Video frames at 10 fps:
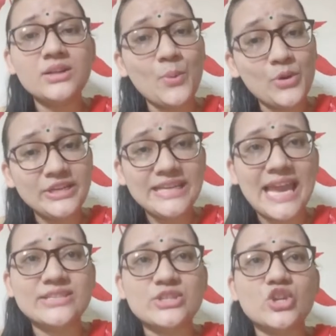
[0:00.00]

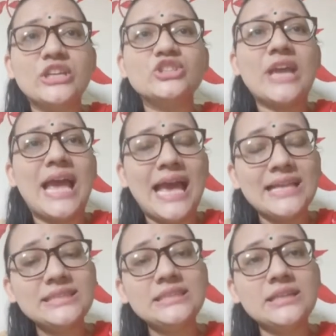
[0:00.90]
Commodity Exchange
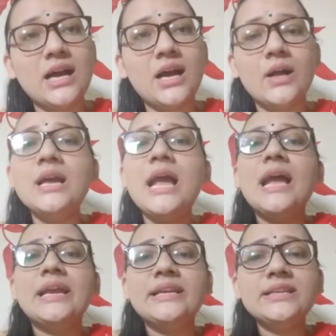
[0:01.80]
and the
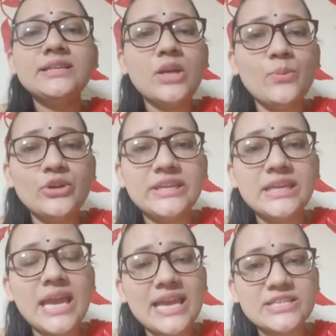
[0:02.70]
Indian
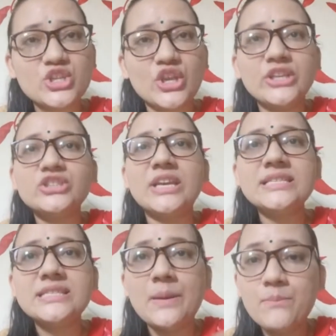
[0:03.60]
Commodity Exchange
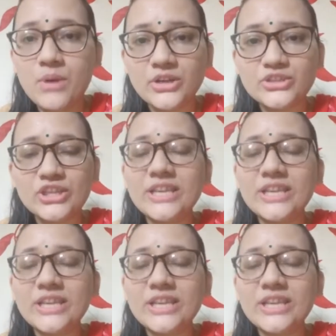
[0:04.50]
is the merge